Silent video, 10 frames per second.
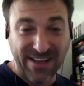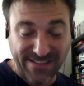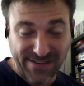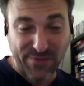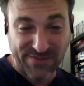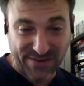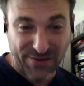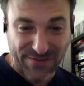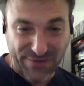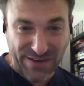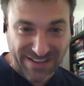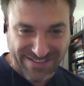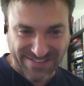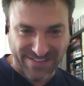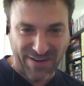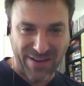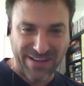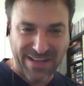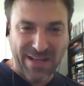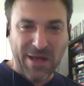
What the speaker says: answers, which are also necessary.